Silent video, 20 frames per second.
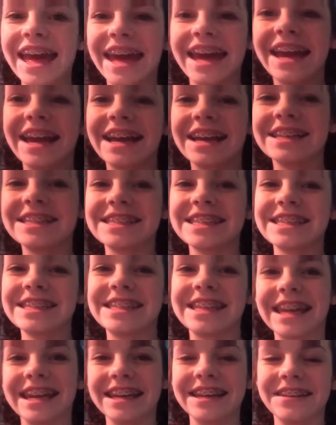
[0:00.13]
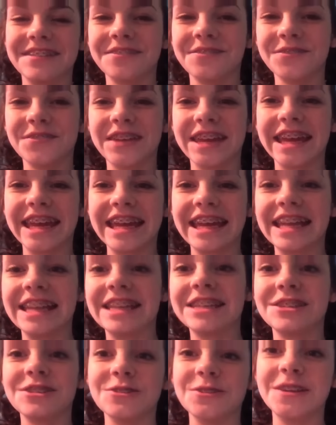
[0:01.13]
Hey guys, it's Tatum,
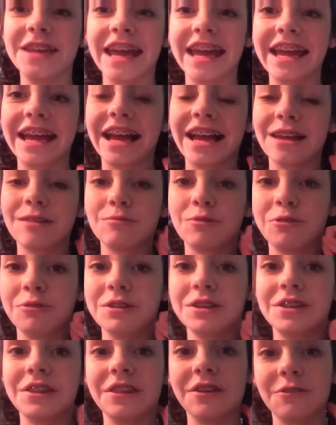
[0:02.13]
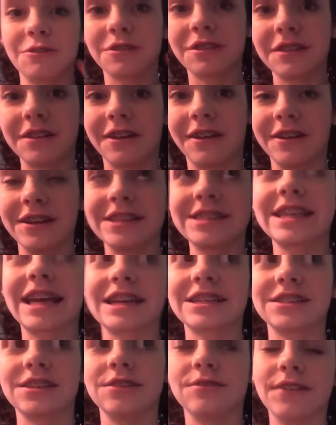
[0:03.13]
and today I'm going to the orthodontist.
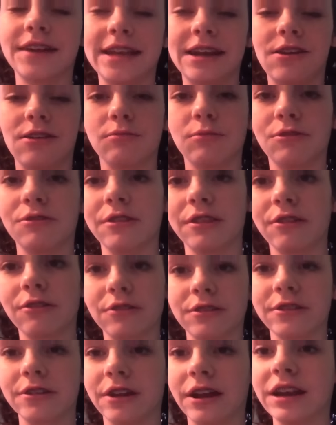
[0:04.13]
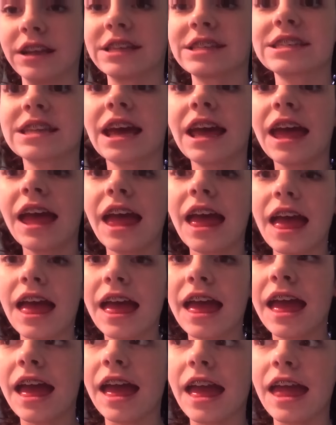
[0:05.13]
Actually, right now I'm going to the orthodontist,
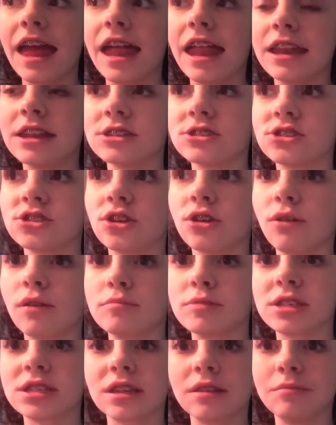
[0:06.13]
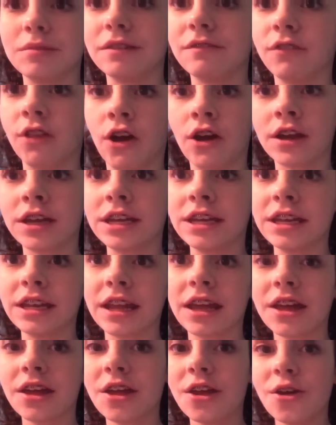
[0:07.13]
and so I'm just going to be
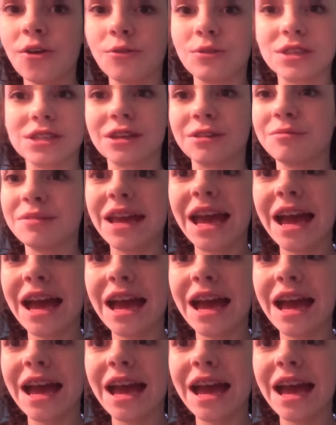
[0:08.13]
vlogging what's going to be